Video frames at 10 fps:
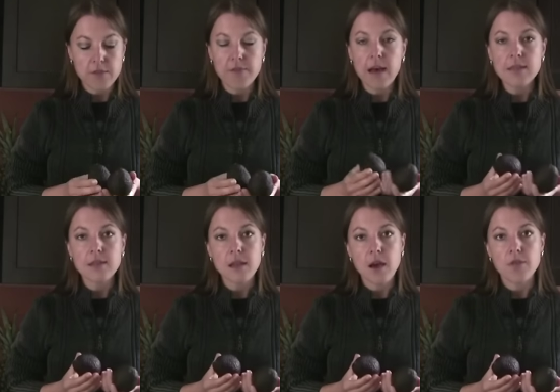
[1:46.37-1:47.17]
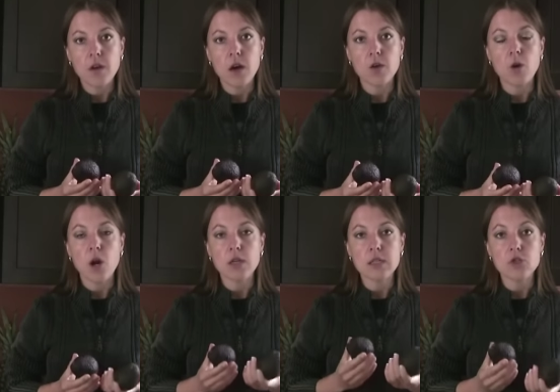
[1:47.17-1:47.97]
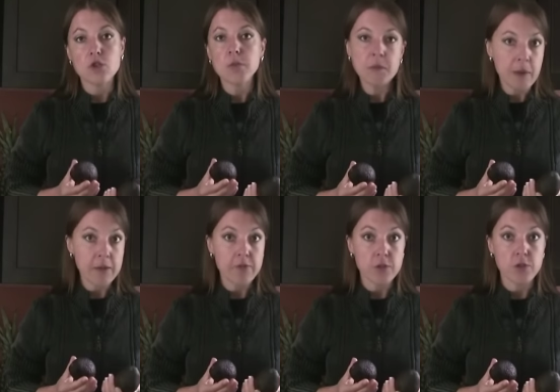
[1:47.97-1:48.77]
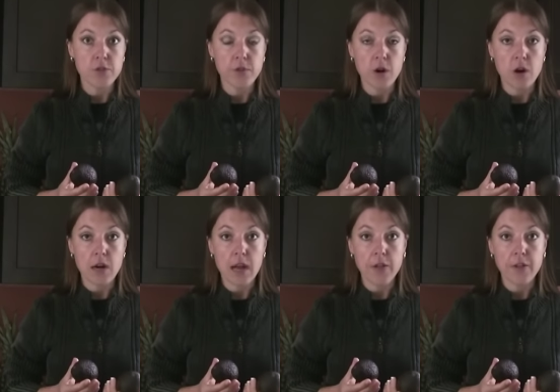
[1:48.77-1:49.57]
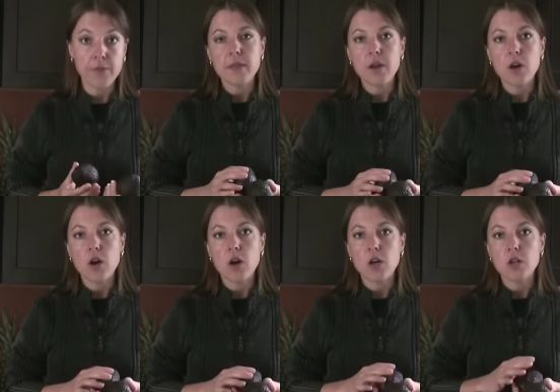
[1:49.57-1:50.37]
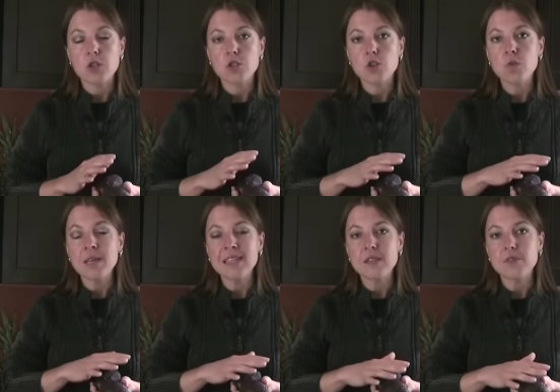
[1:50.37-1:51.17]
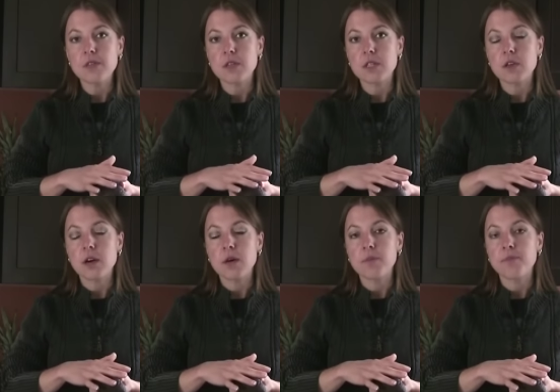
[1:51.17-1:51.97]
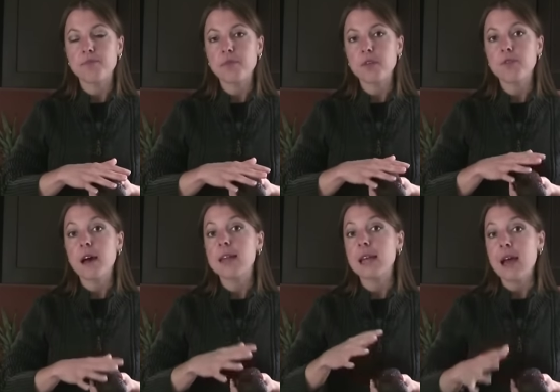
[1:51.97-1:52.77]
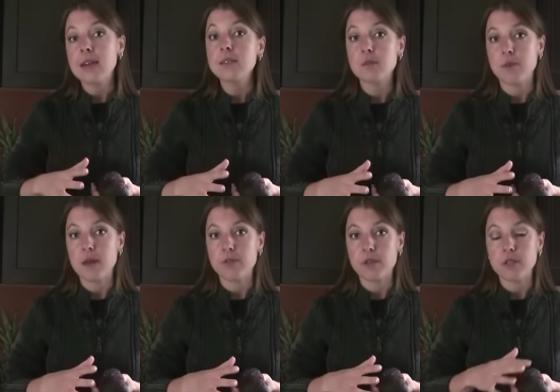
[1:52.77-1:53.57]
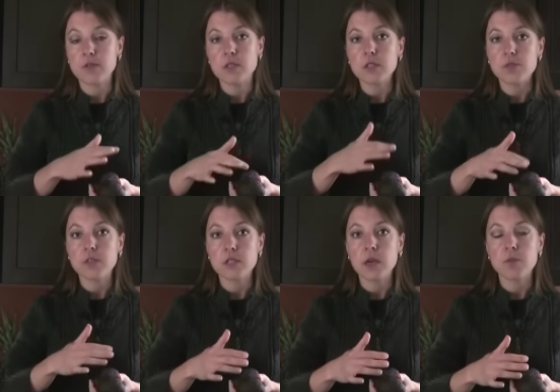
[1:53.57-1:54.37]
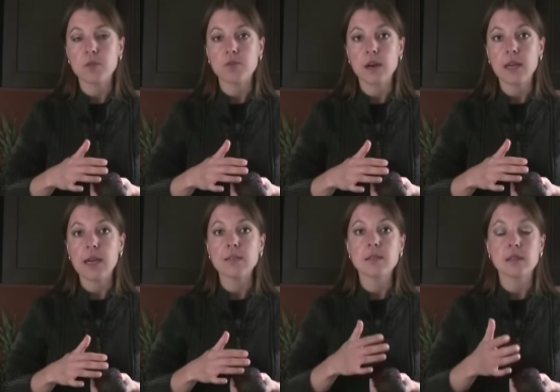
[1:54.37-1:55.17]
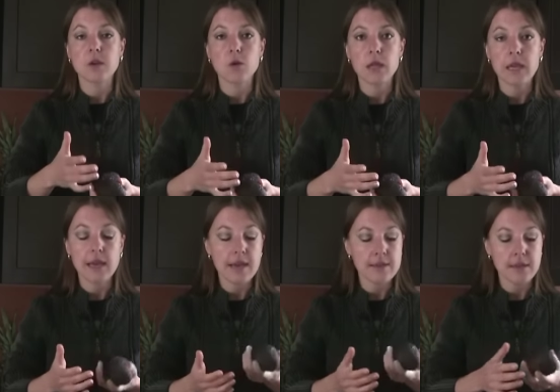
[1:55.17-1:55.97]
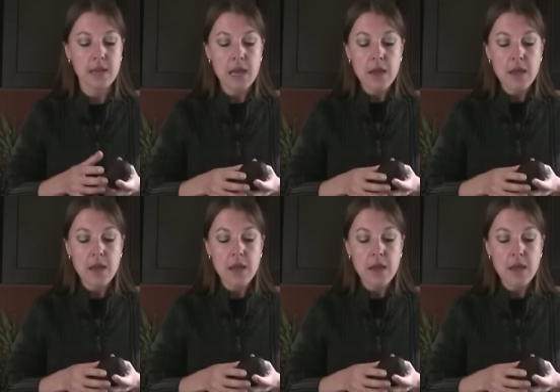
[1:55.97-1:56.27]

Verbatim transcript: the fats in the avocado are extremely beneficial for our health. There are so many different fatty acid benefits of the different types of fatty acids, like oleic acid